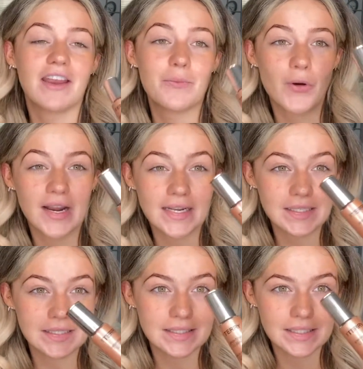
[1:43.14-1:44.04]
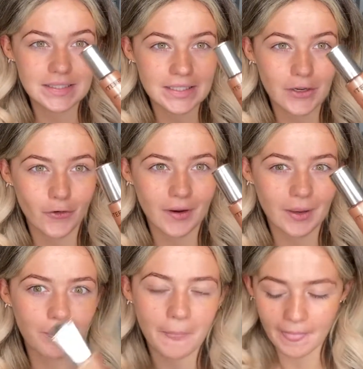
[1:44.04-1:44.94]
Brightening CC Cream.
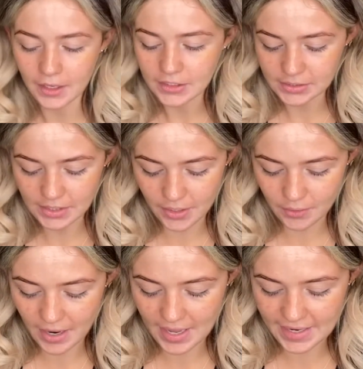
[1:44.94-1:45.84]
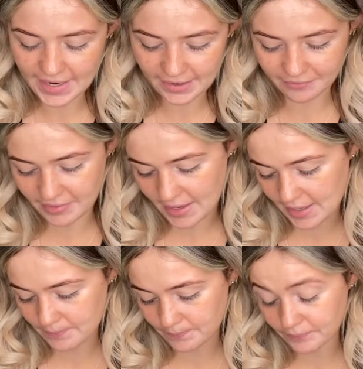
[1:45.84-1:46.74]
So I have that,
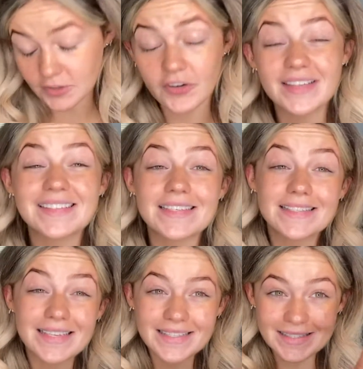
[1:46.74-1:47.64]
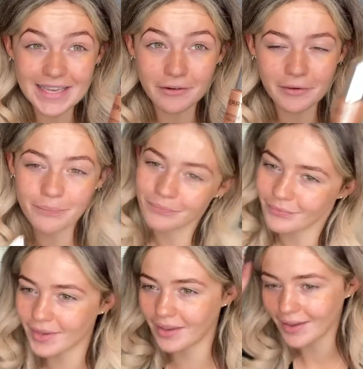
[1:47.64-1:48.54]
sorry, CC Serum.
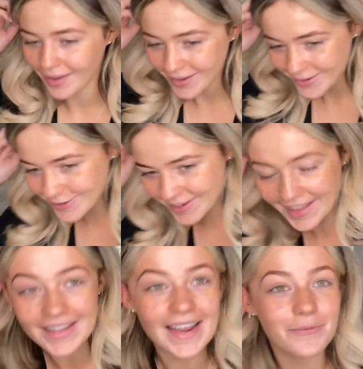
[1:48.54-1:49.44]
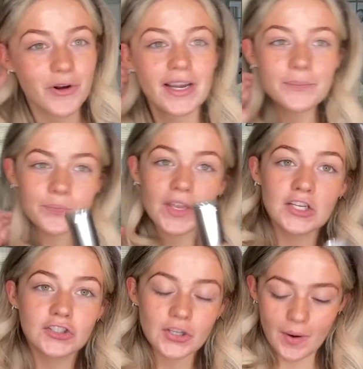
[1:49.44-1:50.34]
Gotta get the name right.
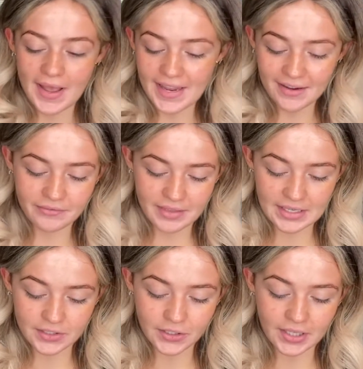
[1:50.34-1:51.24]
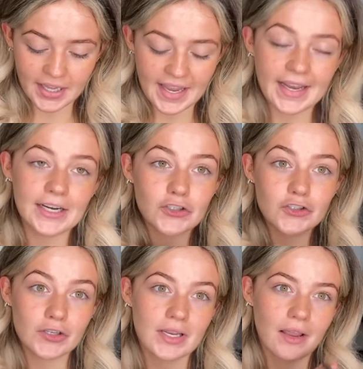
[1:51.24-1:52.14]
So I have this colour in
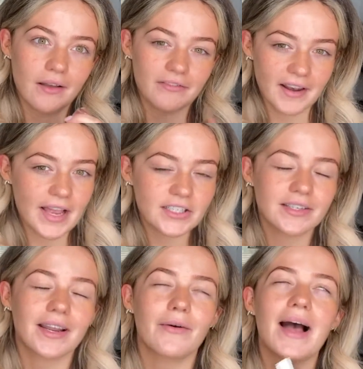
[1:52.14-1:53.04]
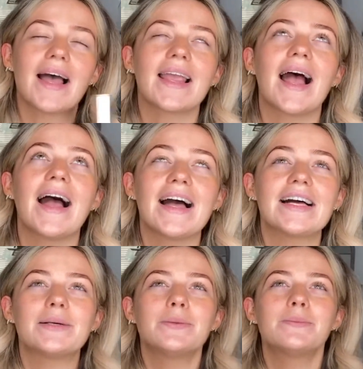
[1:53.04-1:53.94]
Sunny Flash. Now I
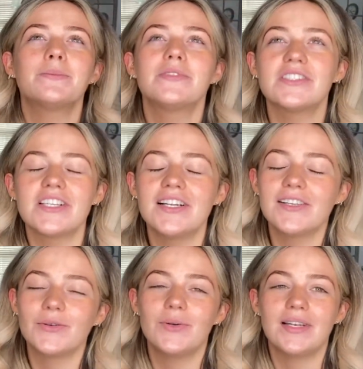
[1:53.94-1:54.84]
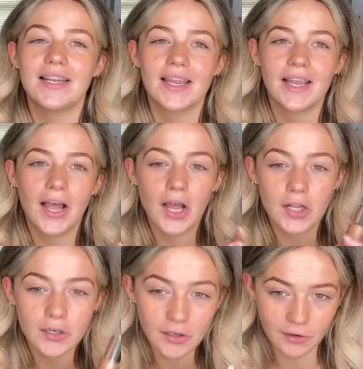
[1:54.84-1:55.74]
absolutely
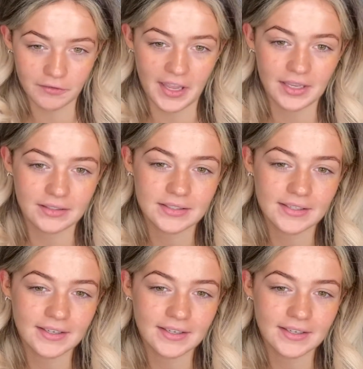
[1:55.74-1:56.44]
love it.